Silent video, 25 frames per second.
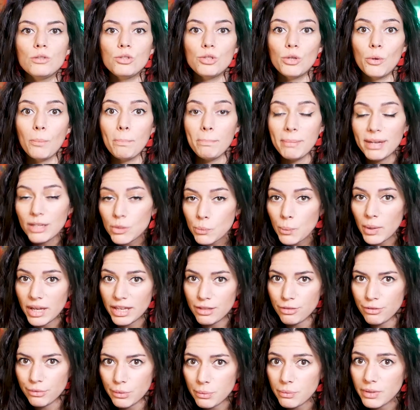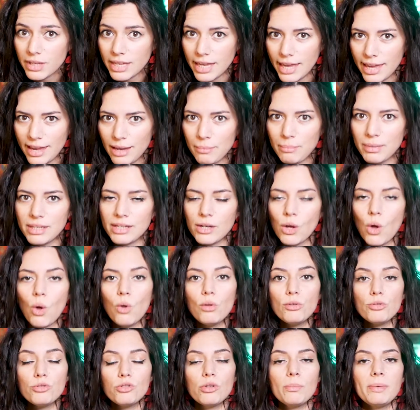So midway through the game, it
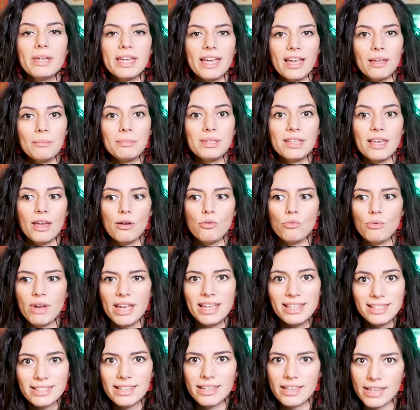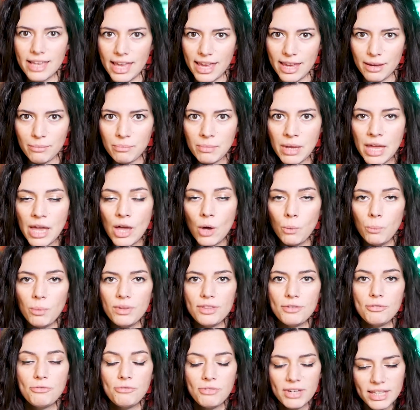also becomes a racing game
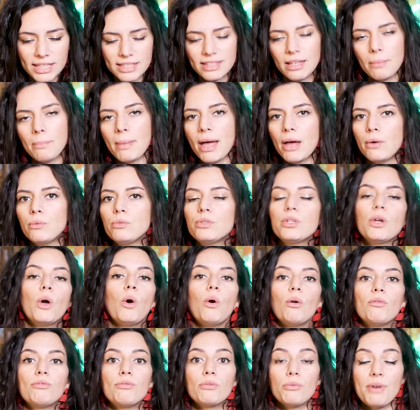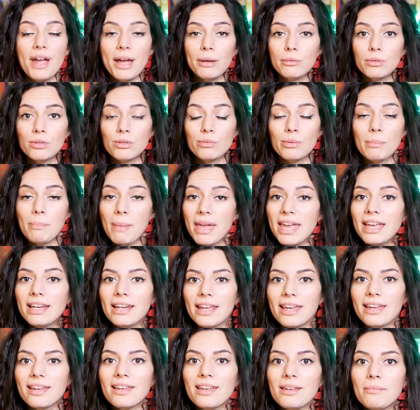with a fixed amount of rounds
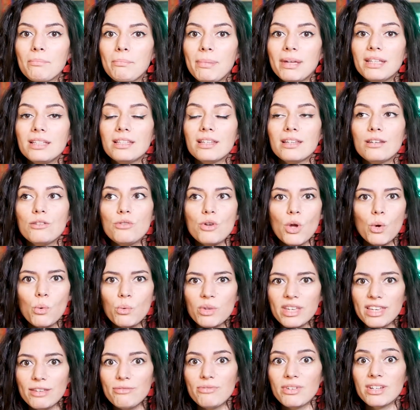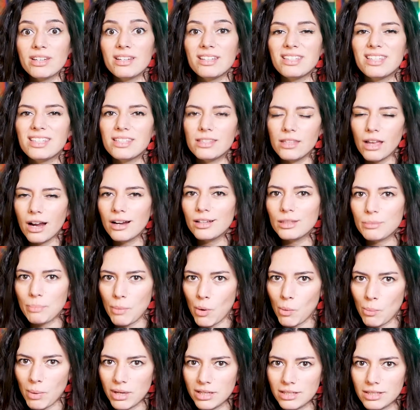remaining, but no given start
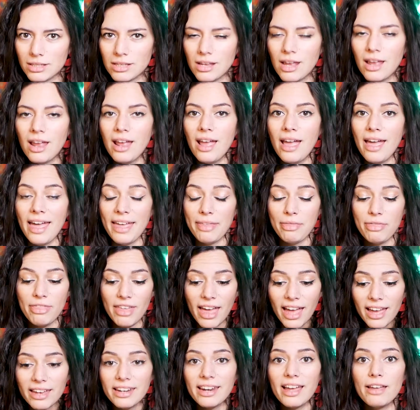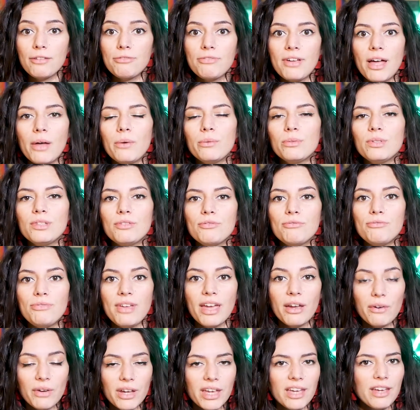moment. And that I found
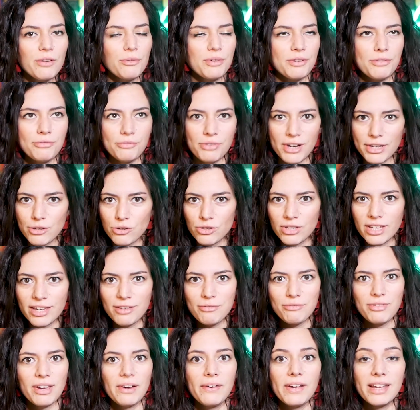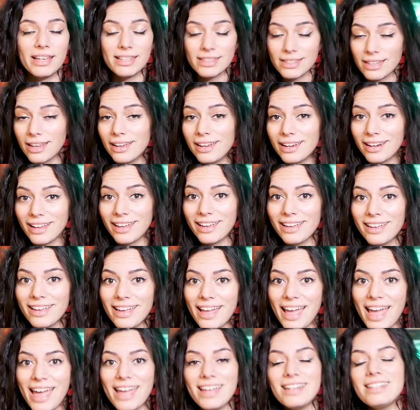very refreshing, very
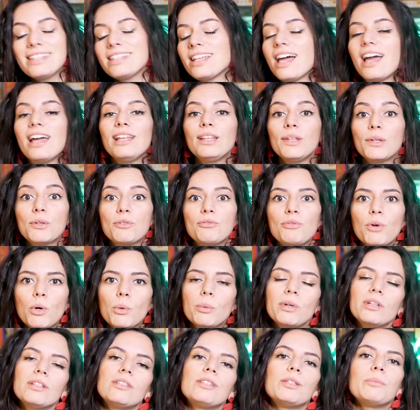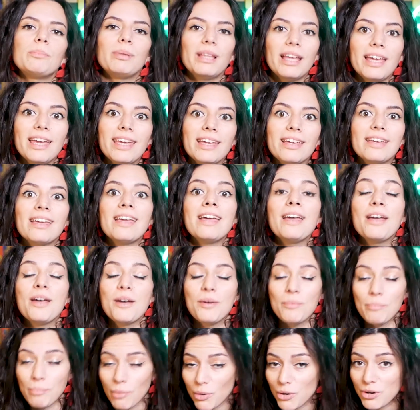exciting, and I look forward to playing
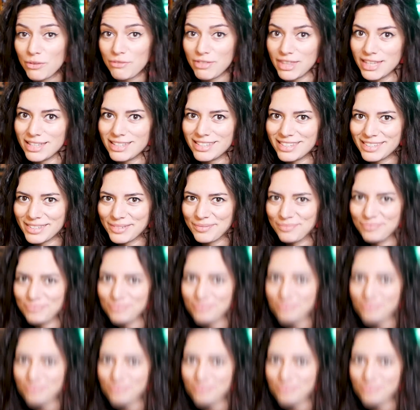more of this.